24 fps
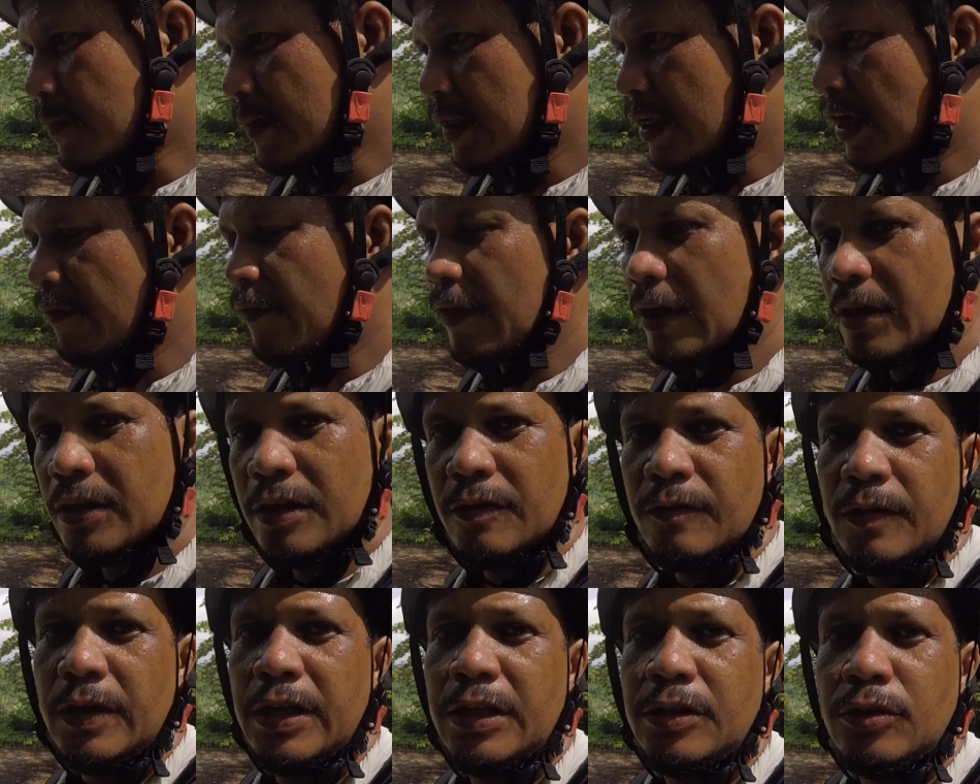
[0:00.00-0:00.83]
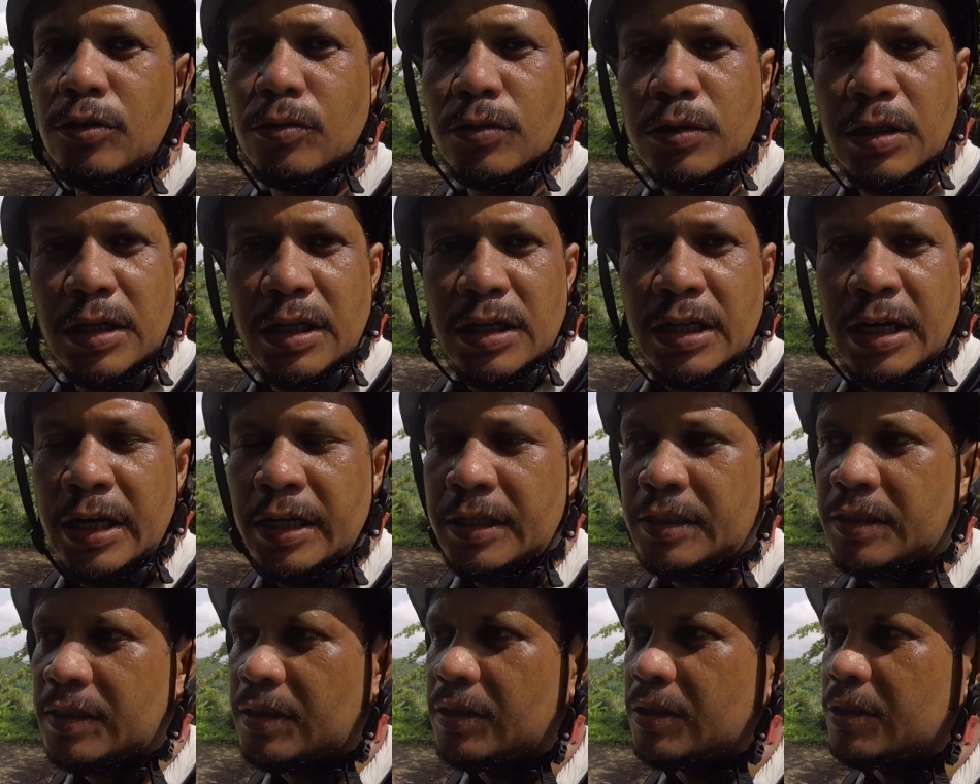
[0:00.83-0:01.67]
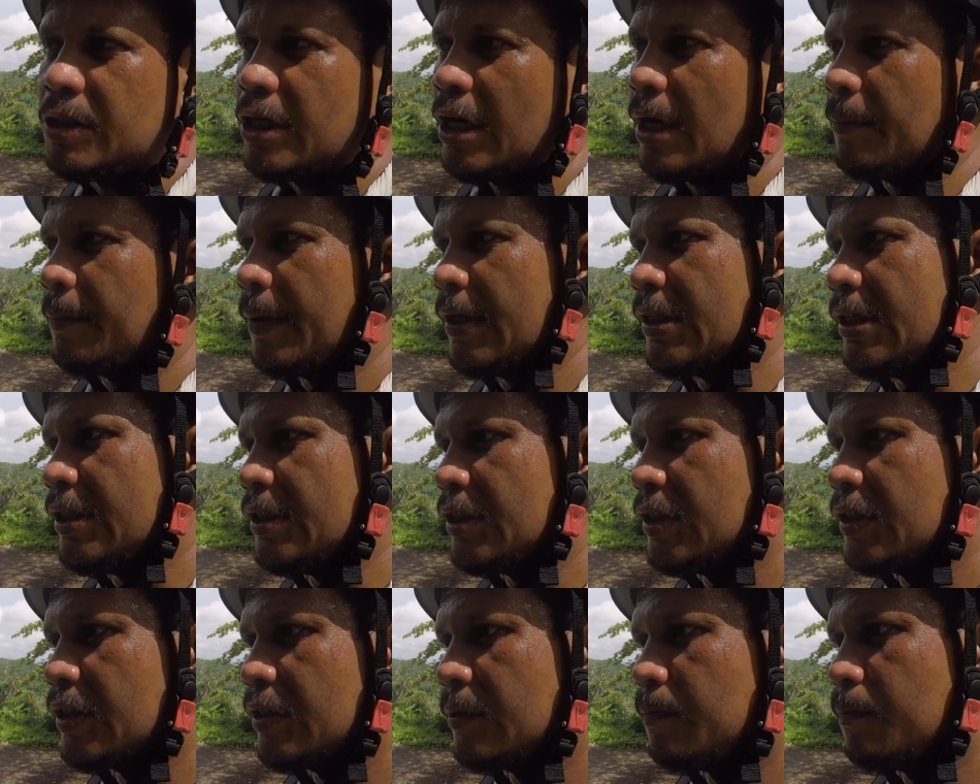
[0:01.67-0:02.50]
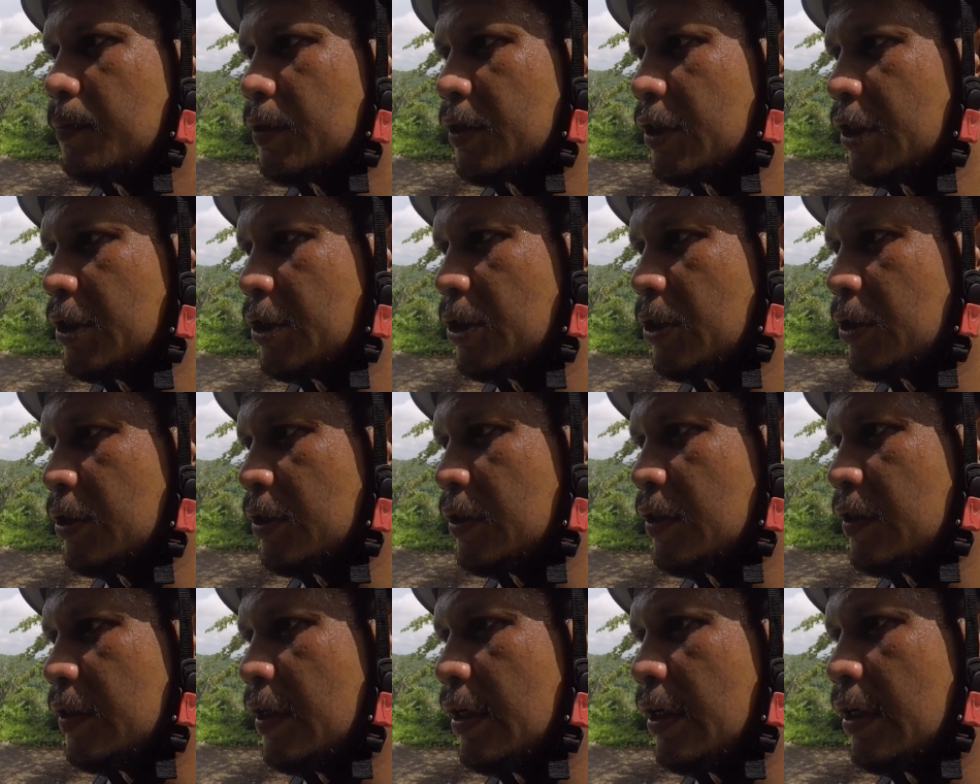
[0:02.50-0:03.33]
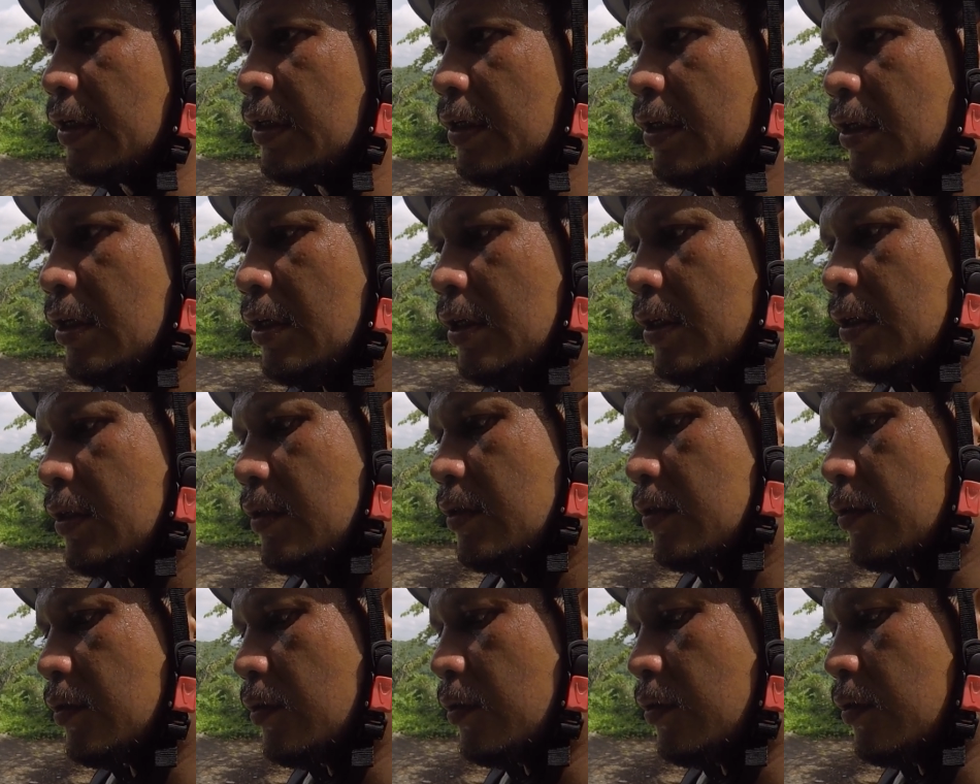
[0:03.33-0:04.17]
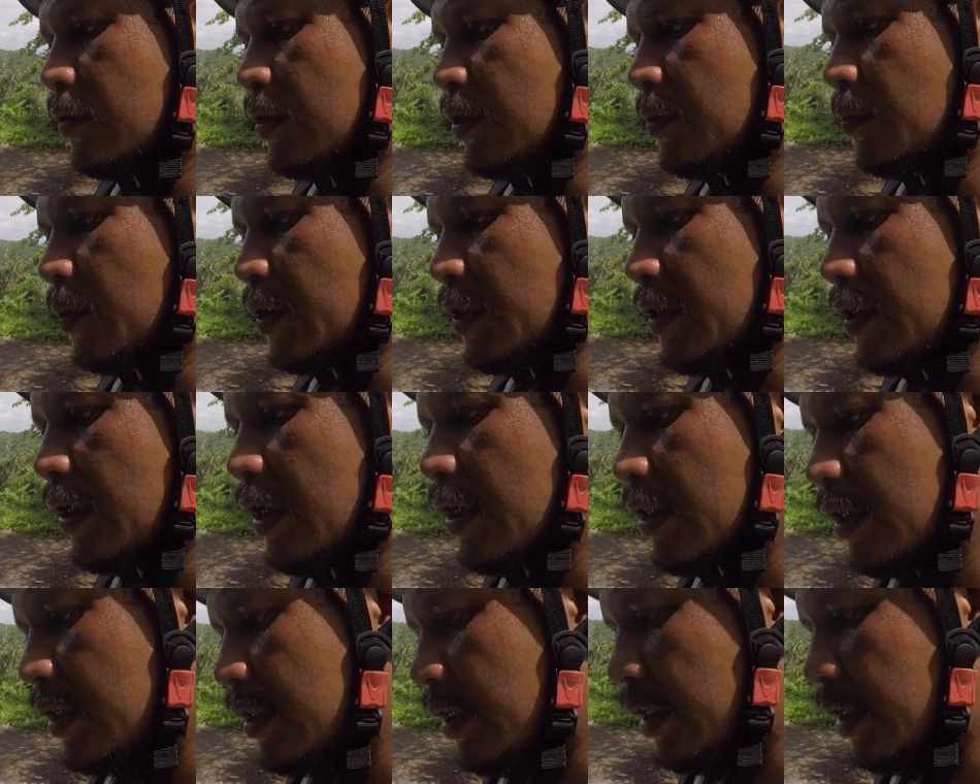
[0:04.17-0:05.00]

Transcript: effectively neutralize the Japanese positions there. So it was not an